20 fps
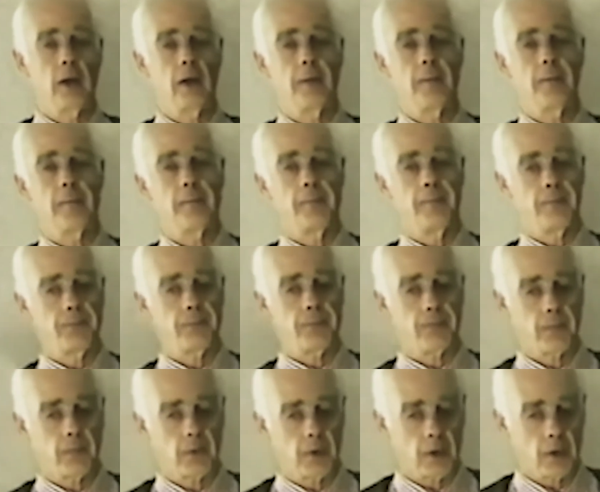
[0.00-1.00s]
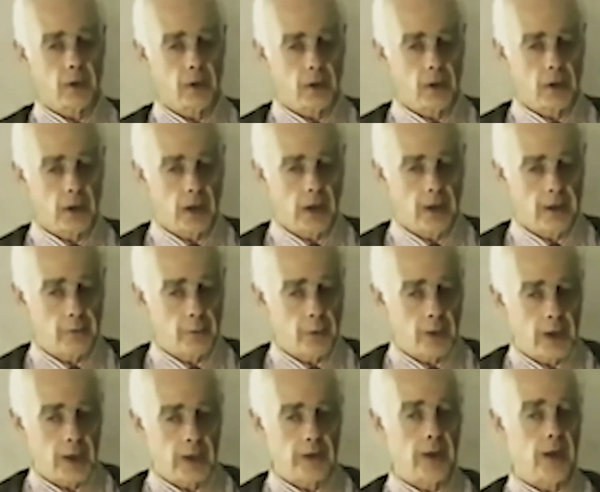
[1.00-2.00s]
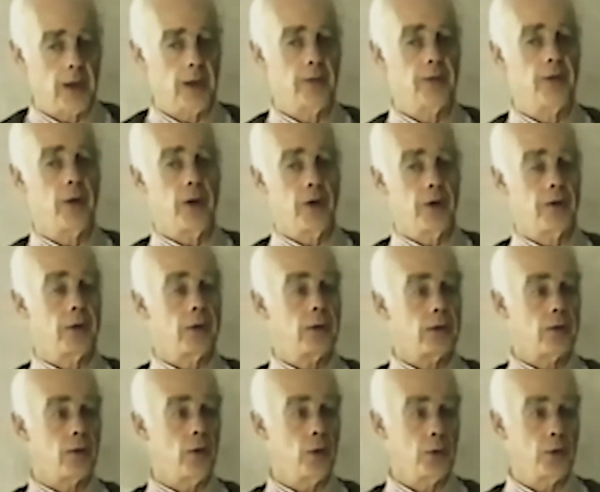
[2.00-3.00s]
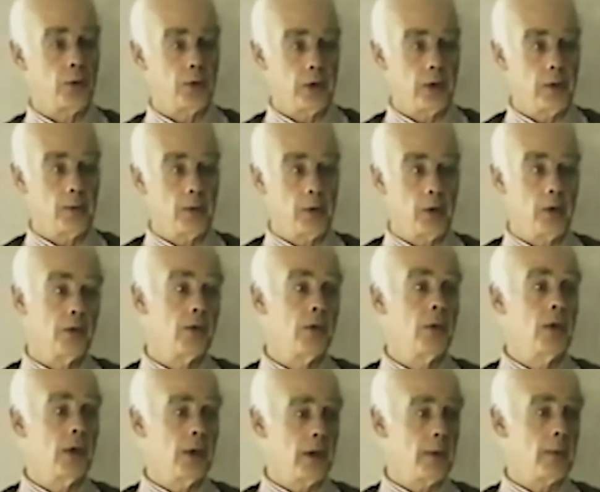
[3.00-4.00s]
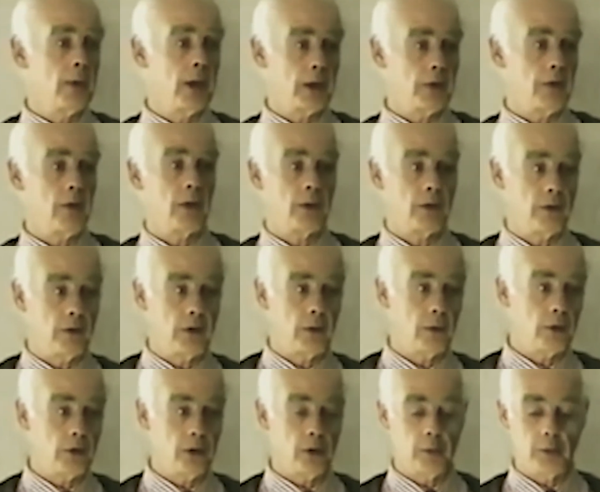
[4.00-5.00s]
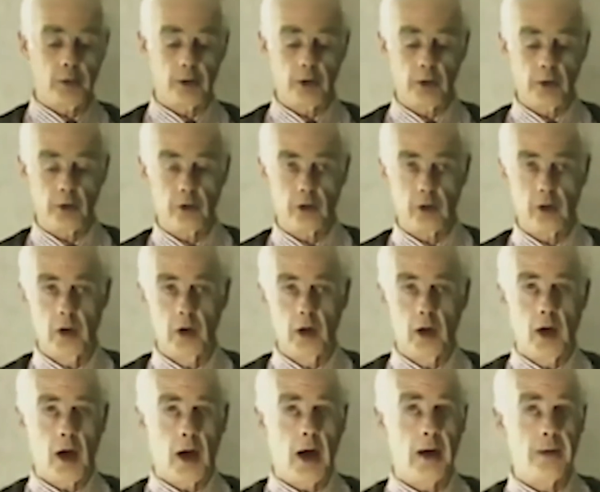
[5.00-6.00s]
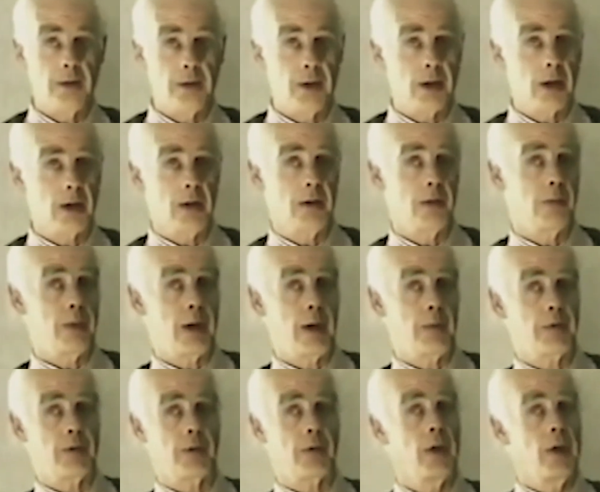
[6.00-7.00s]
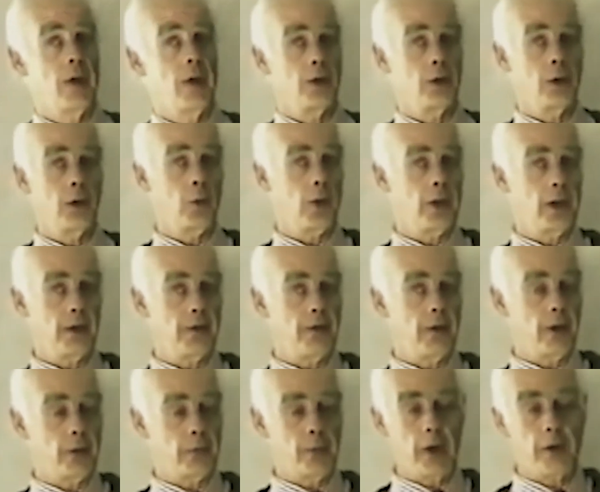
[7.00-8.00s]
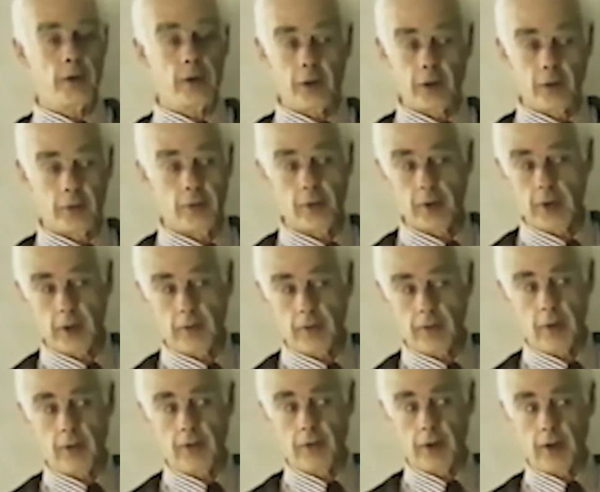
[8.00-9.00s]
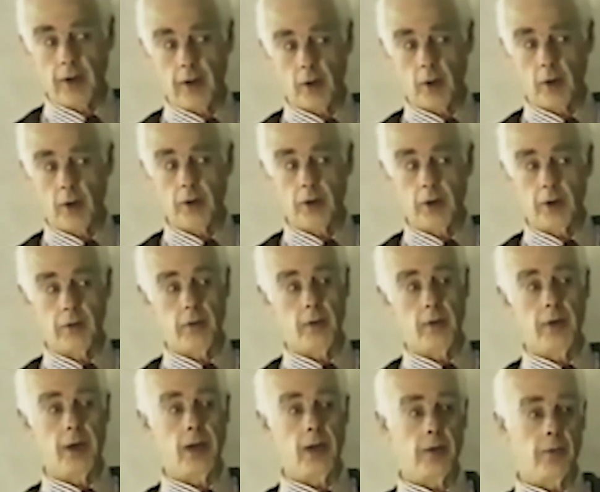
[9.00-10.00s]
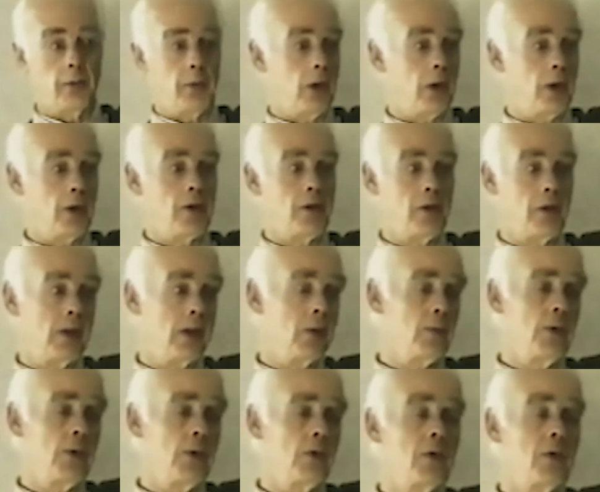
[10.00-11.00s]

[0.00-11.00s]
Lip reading: And if we cut down the forest, then of course we remove the amount of oxygen which is produced. I think, and perhaps, when they first measured the quantity of available oxygen, there